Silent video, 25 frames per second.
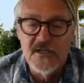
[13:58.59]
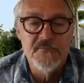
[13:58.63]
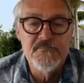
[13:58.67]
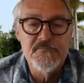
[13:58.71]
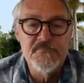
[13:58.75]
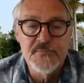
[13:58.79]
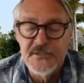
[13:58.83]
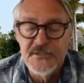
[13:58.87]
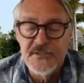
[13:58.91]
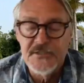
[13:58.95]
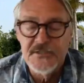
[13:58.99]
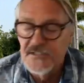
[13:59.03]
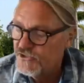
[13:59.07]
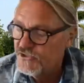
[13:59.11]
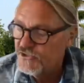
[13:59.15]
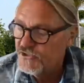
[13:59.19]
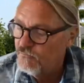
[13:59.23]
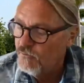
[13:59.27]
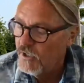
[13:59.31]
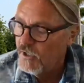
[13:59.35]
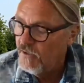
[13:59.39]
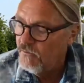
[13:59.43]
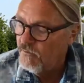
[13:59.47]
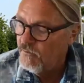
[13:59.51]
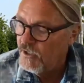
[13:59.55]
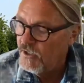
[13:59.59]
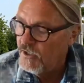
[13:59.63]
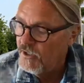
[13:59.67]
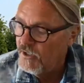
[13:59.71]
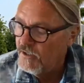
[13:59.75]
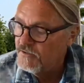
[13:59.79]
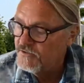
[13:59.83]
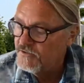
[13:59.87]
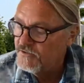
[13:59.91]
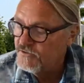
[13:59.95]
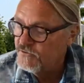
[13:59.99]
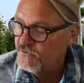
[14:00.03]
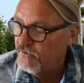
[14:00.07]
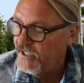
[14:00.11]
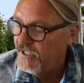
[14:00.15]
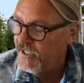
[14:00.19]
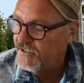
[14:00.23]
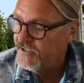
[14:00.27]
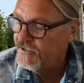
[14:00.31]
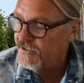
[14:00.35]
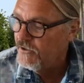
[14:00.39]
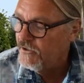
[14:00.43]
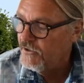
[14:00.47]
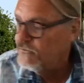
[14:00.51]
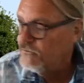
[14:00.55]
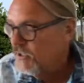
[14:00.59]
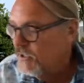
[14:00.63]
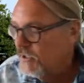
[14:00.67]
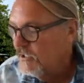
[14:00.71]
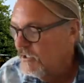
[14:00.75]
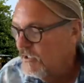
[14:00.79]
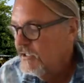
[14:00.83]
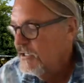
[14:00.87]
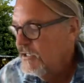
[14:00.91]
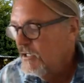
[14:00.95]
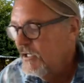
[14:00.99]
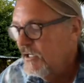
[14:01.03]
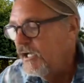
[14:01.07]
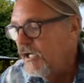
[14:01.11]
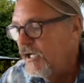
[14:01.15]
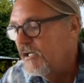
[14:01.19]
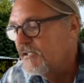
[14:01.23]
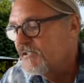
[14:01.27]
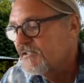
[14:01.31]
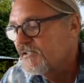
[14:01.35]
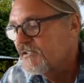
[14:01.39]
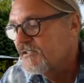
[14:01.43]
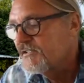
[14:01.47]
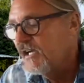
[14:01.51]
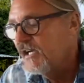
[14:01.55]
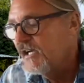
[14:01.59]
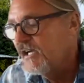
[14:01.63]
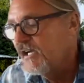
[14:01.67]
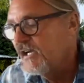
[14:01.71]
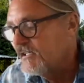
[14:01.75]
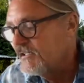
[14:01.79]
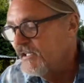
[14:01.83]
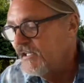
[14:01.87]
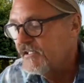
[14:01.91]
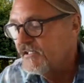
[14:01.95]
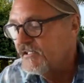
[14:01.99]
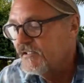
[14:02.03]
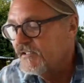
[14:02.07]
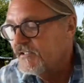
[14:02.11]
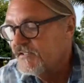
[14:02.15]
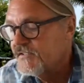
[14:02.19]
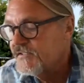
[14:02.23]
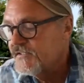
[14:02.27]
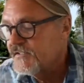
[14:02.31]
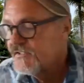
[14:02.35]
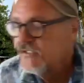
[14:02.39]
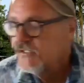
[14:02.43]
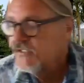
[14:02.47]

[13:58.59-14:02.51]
being Chihuahua, Durango, and Zacatecas.